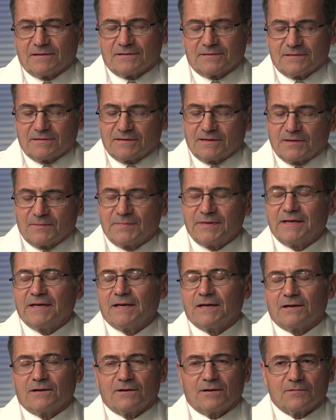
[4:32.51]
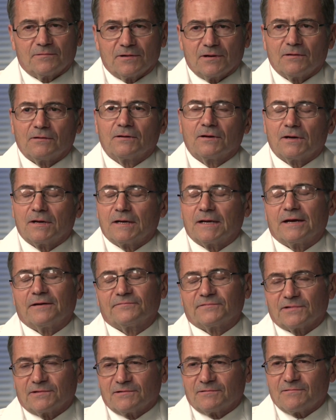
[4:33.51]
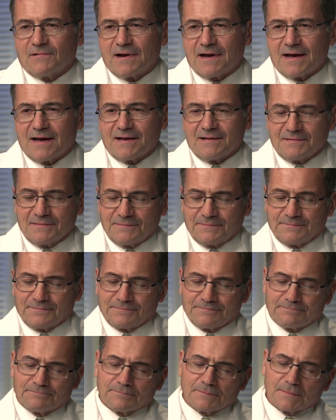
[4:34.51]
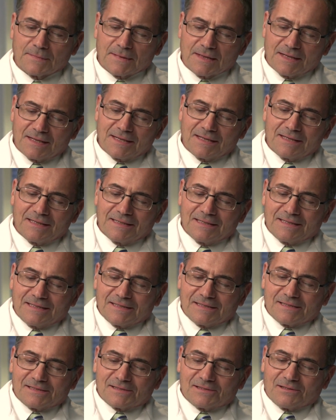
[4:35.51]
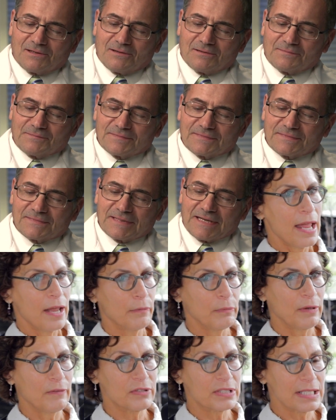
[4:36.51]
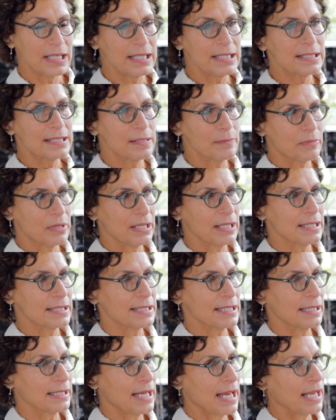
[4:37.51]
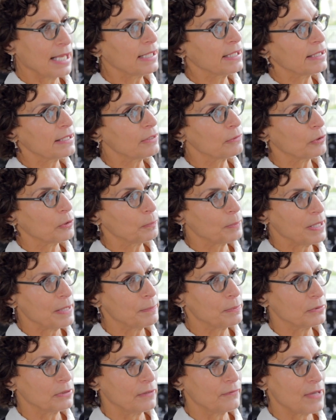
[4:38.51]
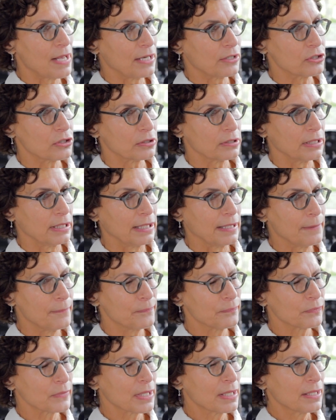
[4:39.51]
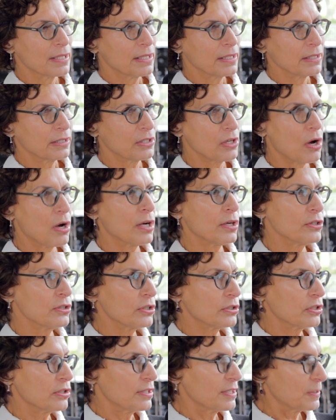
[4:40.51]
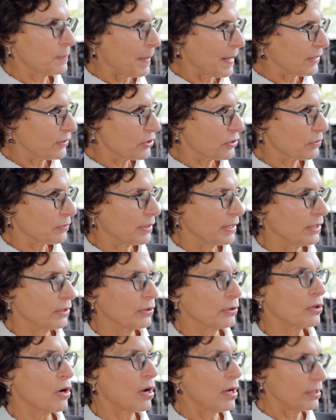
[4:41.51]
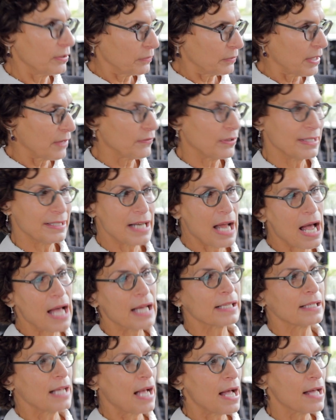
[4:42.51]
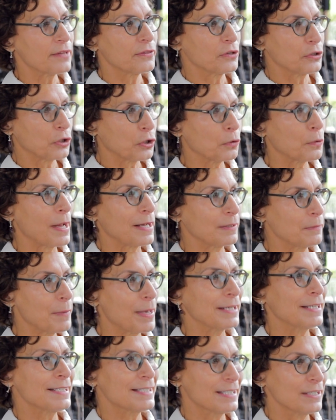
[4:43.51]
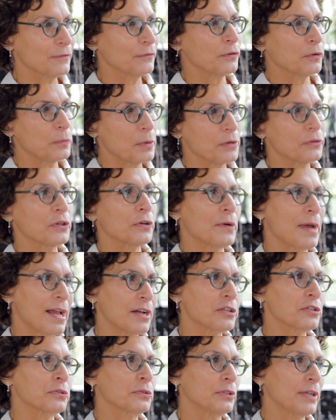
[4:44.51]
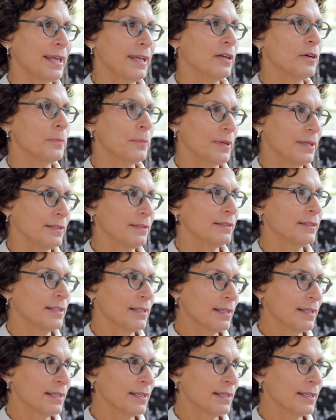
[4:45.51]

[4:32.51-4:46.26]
And unfortunately, the medical community just is not really trained for this yet. Right. And we've seen some things in Canada where people have actually gone to dispensary or gone to whatever and not gotten the correct medicine for what their actual ailment